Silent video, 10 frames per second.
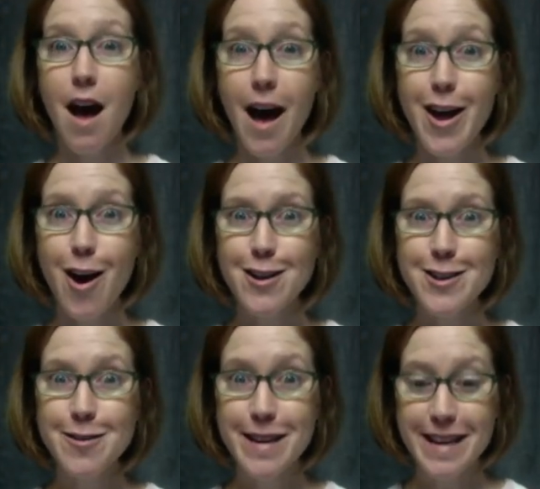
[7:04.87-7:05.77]
I
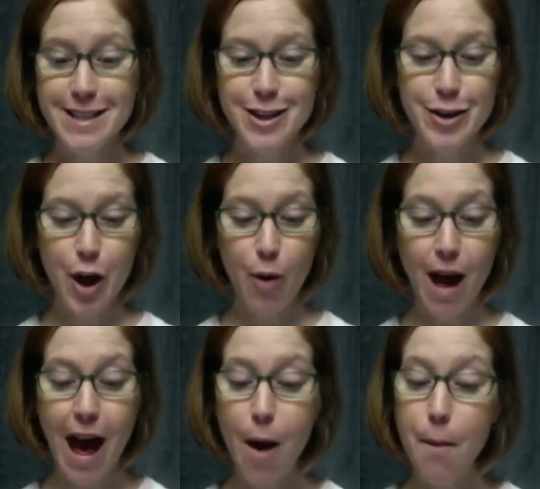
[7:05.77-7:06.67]
also need to know
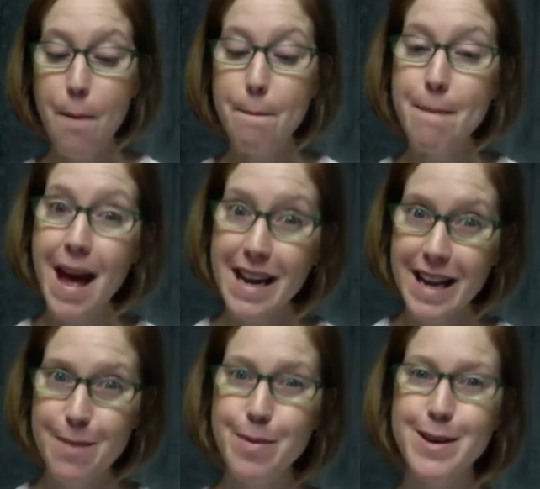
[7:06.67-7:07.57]
how
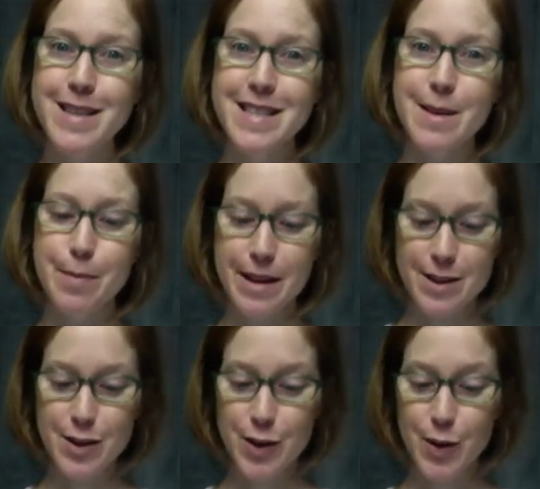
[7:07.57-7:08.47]
many
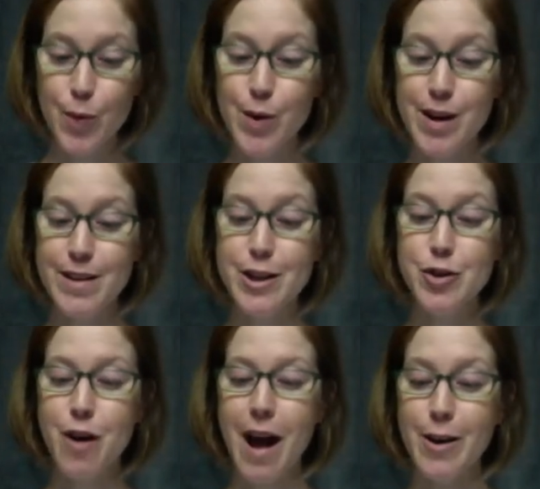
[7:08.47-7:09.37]
participants were in the
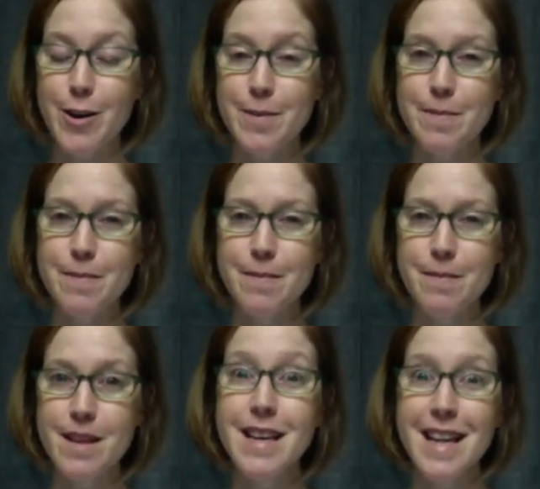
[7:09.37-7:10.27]
trial.
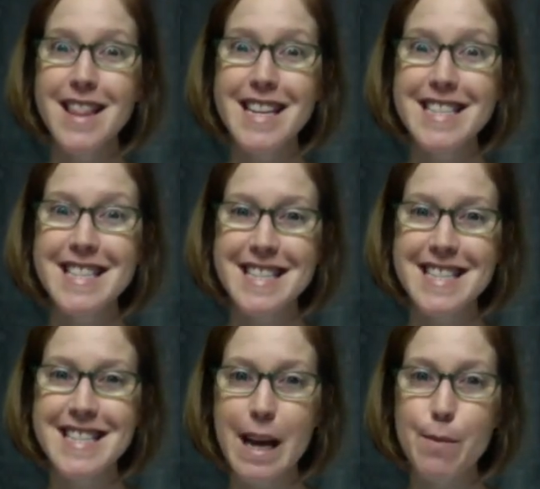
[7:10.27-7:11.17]
This is the
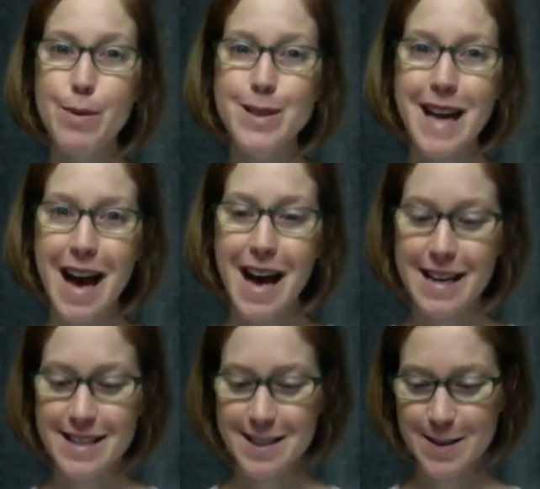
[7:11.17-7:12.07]
sample
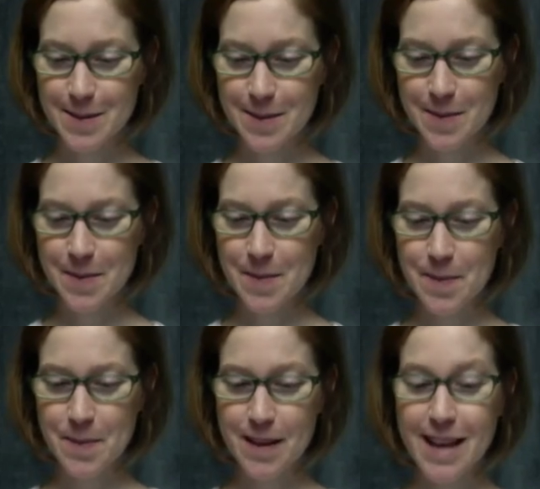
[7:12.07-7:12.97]
size.
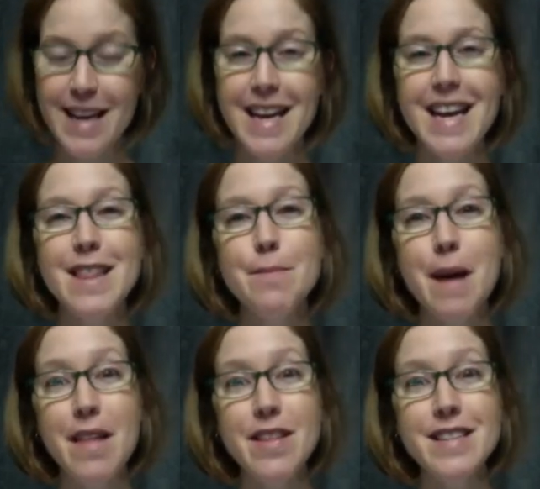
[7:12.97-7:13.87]
In the
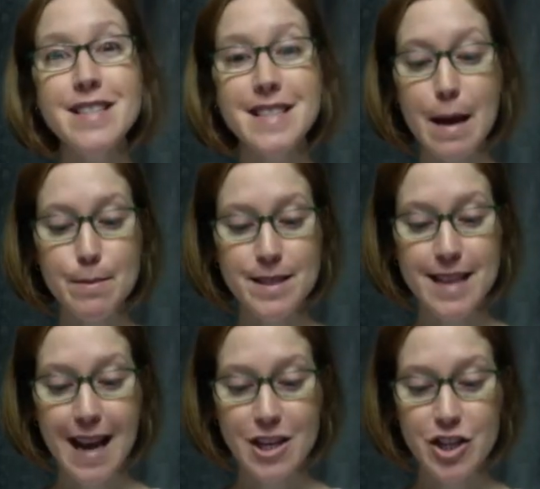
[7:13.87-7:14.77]
methods
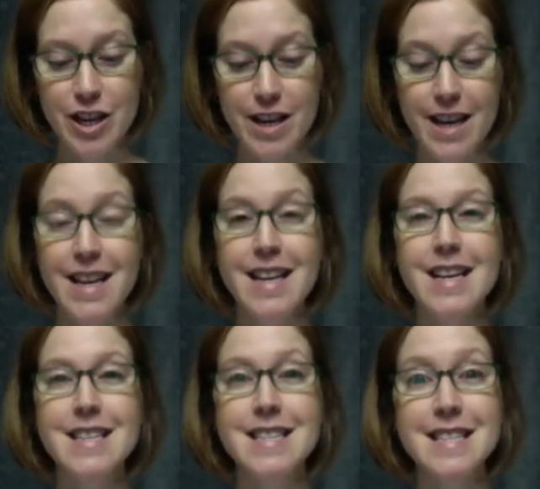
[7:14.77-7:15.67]
subsection,
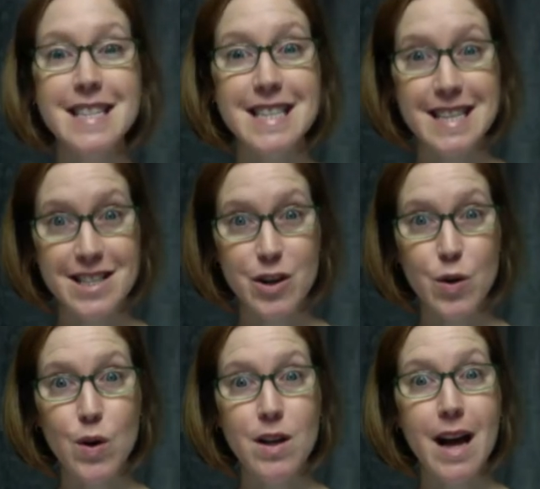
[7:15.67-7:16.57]

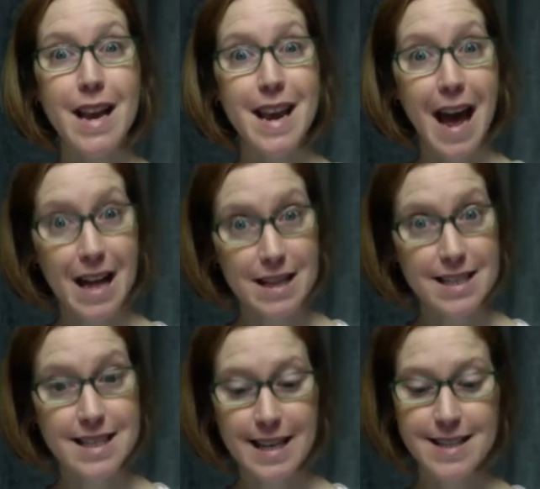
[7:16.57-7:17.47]
statistical
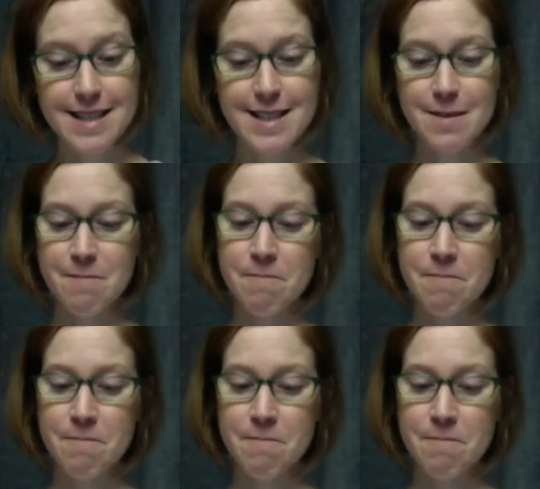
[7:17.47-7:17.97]
analysis,